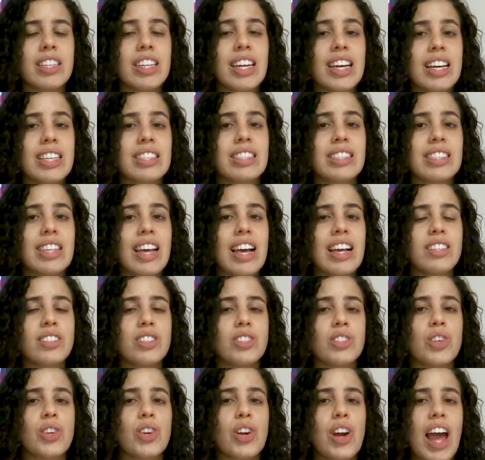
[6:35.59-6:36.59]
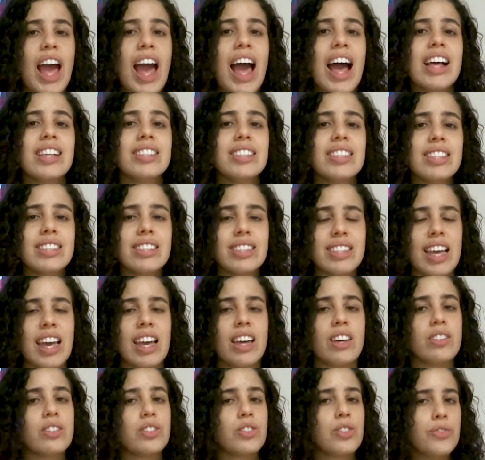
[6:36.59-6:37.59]
the assessor has a
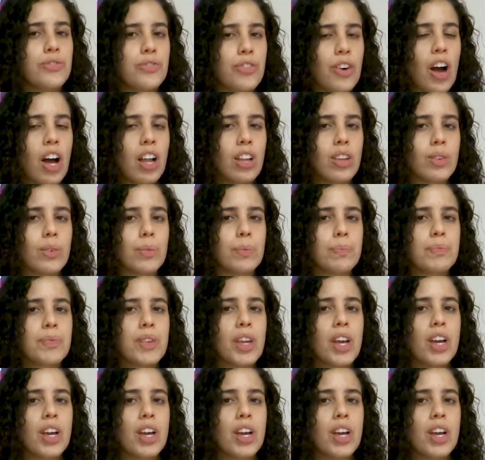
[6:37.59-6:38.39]
scale to follow,